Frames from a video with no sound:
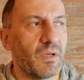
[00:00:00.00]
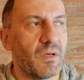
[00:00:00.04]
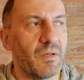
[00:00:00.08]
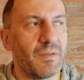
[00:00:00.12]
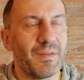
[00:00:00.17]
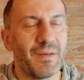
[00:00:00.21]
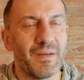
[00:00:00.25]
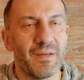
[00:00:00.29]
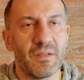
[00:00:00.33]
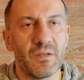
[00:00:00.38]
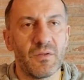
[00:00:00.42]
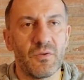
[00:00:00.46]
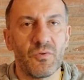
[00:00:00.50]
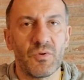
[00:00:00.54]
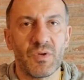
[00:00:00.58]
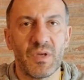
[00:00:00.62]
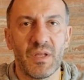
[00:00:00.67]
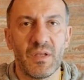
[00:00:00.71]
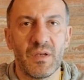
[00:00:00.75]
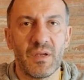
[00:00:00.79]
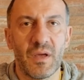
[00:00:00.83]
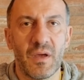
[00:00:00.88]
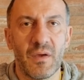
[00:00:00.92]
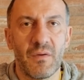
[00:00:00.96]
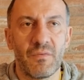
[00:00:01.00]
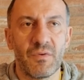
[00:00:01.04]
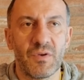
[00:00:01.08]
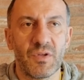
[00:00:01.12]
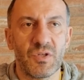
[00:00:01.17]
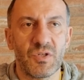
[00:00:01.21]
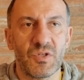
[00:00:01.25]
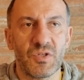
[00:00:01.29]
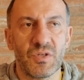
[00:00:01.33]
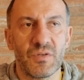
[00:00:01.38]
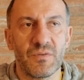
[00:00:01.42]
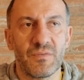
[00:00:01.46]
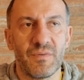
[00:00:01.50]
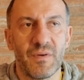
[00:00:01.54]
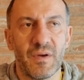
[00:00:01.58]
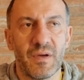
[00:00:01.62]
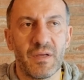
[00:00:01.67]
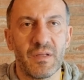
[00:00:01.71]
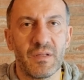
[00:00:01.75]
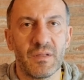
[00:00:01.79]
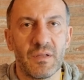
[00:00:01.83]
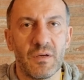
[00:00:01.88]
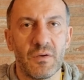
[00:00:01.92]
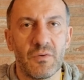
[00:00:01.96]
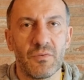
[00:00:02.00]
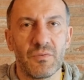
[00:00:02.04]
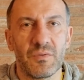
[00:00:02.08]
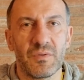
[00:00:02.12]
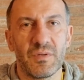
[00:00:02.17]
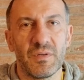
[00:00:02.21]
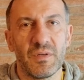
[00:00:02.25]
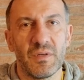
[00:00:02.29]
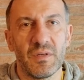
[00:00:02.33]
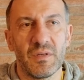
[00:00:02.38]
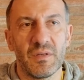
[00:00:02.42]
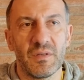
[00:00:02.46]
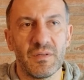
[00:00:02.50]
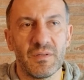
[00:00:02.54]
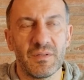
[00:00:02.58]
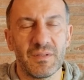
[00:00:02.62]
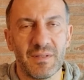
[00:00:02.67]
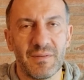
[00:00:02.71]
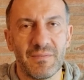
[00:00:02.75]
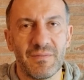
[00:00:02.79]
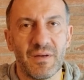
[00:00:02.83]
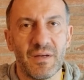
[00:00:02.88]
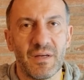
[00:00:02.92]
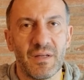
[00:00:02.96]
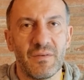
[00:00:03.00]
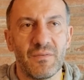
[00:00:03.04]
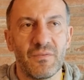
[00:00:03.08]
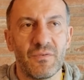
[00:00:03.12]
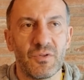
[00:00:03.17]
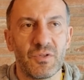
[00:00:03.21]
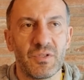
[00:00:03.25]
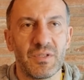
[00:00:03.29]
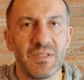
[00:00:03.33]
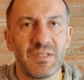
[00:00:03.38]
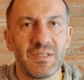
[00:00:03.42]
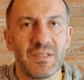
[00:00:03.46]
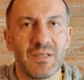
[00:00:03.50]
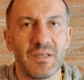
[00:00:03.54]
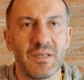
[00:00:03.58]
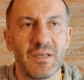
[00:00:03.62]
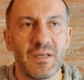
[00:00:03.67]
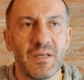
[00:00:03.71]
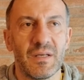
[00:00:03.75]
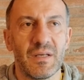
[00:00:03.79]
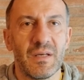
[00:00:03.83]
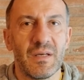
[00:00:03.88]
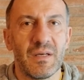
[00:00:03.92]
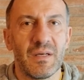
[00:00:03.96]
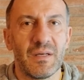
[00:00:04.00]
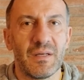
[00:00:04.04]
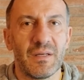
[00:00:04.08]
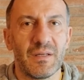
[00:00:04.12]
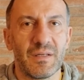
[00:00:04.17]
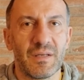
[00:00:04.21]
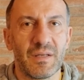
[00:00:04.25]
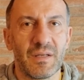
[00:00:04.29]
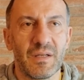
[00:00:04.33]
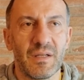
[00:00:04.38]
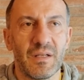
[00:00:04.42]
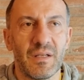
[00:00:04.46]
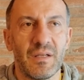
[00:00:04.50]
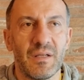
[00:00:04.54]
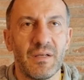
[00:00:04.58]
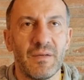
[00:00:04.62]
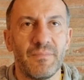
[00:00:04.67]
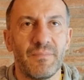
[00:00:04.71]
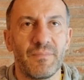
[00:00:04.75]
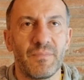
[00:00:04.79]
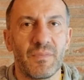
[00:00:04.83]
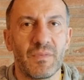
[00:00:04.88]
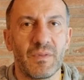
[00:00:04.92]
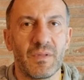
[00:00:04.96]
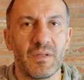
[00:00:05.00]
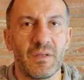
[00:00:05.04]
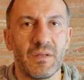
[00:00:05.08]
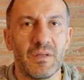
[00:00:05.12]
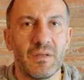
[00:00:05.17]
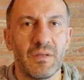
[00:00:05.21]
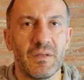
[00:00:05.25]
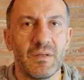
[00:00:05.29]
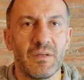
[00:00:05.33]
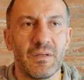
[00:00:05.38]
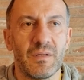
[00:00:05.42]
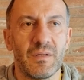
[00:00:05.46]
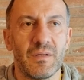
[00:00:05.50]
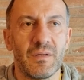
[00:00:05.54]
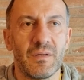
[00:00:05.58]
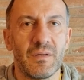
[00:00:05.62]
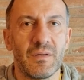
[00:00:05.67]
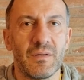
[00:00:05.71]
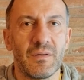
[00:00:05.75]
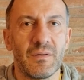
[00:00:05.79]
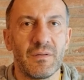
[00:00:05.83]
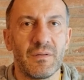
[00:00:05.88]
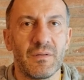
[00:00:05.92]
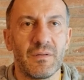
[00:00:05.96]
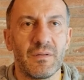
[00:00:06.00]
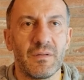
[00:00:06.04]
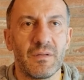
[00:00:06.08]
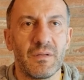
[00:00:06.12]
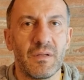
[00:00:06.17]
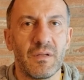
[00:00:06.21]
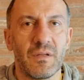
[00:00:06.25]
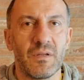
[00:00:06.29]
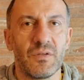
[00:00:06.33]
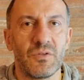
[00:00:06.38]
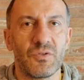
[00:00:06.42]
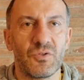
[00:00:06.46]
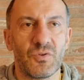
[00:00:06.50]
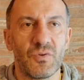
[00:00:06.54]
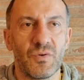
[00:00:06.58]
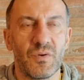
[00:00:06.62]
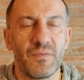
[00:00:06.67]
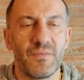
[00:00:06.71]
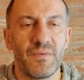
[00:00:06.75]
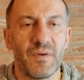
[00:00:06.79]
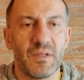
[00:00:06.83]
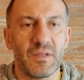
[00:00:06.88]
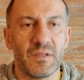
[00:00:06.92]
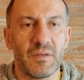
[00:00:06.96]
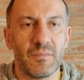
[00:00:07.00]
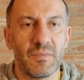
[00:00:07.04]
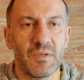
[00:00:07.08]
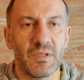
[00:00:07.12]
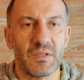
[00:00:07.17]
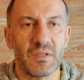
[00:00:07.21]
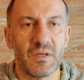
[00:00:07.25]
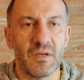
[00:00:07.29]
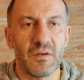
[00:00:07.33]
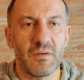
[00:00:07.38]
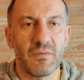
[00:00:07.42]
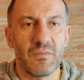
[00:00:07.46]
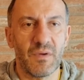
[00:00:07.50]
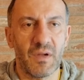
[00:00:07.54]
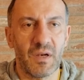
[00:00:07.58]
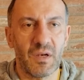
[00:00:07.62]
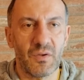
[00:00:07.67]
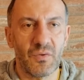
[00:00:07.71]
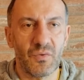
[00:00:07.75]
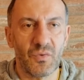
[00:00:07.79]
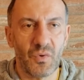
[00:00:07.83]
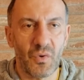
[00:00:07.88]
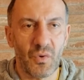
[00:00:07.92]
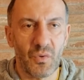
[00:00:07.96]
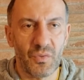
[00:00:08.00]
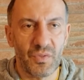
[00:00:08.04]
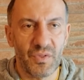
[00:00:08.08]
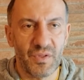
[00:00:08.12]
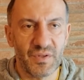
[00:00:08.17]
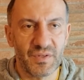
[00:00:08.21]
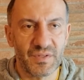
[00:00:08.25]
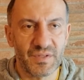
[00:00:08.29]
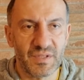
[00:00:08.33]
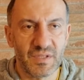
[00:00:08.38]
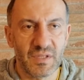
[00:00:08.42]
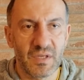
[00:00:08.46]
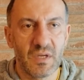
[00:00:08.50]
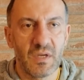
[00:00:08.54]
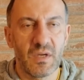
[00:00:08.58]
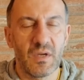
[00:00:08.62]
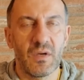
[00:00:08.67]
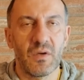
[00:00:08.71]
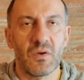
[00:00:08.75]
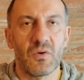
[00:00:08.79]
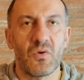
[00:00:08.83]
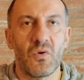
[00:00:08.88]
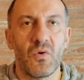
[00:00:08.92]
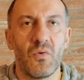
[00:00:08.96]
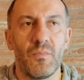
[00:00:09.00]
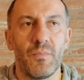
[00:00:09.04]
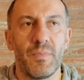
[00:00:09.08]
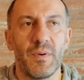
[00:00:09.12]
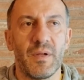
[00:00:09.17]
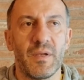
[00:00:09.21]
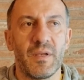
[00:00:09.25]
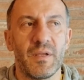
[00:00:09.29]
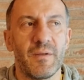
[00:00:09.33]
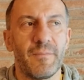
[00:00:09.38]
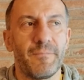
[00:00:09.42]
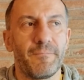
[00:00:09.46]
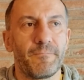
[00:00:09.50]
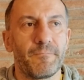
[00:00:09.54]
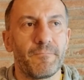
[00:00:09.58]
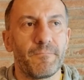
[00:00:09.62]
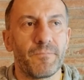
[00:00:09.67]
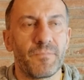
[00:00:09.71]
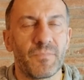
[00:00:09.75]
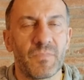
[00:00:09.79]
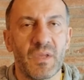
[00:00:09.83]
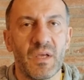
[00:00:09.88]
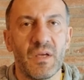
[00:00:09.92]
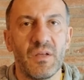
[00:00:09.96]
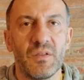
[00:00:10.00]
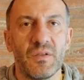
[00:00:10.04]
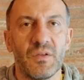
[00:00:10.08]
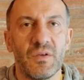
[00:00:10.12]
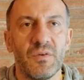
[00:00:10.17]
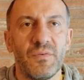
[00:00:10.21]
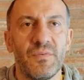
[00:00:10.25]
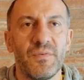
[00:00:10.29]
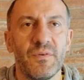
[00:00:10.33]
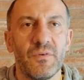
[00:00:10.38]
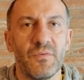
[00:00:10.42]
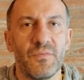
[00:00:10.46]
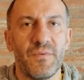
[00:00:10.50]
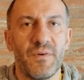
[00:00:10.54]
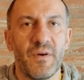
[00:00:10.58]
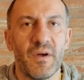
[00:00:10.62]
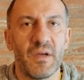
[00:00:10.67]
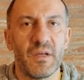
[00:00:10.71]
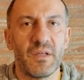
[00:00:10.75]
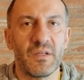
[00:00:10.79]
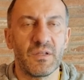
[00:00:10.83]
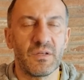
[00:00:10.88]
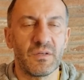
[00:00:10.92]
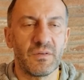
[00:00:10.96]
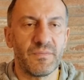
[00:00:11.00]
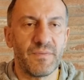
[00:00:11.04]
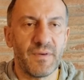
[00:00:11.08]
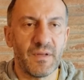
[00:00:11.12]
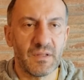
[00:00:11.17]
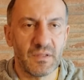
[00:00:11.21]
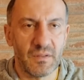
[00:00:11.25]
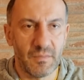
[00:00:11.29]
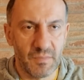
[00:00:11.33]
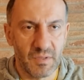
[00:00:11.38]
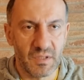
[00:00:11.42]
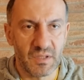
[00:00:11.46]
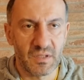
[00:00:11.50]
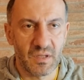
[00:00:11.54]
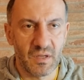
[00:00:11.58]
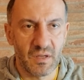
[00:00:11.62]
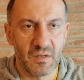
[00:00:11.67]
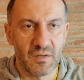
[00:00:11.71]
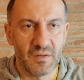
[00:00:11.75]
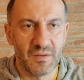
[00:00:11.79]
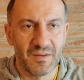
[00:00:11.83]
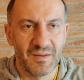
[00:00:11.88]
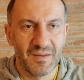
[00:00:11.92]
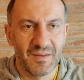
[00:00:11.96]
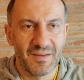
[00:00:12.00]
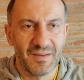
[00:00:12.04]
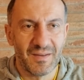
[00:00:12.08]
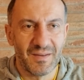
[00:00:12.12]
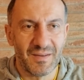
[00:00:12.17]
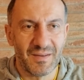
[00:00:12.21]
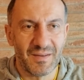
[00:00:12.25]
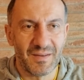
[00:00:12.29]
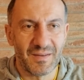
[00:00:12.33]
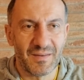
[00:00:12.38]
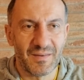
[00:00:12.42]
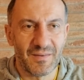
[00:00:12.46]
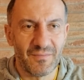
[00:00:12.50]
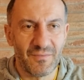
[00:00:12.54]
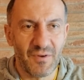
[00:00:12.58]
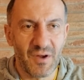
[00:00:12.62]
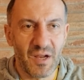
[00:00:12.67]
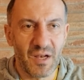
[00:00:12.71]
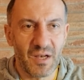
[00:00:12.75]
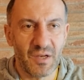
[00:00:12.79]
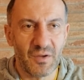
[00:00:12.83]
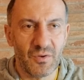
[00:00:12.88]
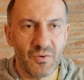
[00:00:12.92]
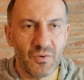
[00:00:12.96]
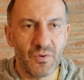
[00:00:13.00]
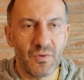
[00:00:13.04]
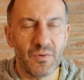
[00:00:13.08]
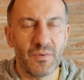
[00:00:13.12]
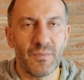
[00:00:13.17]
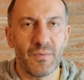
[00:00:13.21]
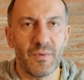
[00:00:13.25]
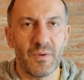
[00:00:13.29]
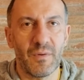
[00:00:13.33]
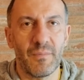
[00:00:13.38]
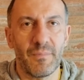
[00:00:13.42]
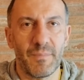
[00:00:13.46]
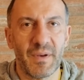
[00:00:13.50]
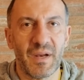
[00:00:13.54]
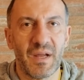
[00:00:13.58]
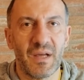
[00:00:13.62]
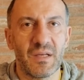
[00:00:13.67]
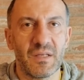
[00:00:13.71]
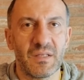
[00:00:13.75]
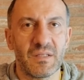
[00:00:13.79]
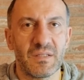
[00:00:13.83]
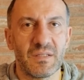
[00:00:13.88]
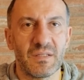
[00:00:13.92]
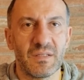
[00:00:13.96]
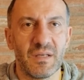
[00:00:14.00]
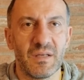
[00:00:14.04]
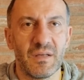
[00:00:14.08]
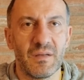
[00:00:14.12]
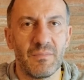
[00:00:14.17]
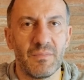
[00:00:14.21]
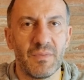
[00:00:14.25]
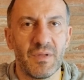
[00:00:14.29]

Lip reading: And then you can average and find out, define what is the really really truly fundamental value of this company. And if you find a fundamental value, price,